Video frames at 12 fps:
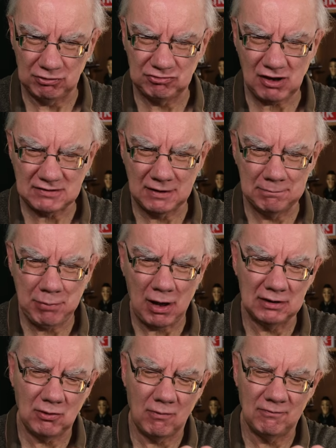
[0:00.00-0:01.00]
shutter
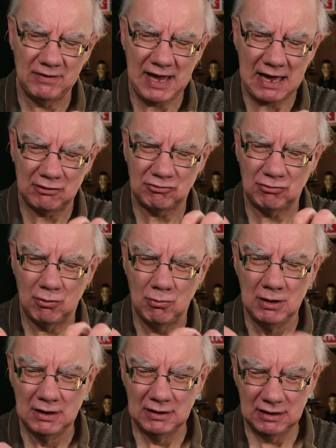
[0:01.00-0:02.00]
button on the actual
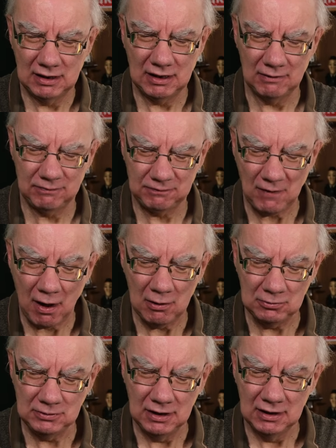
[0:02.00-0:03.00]

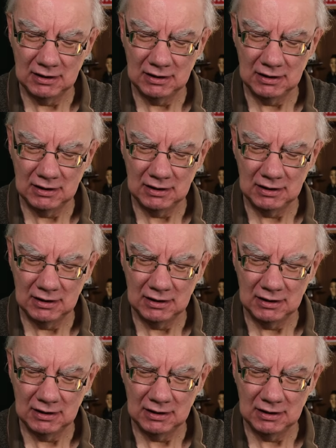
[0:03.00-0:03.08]
phone.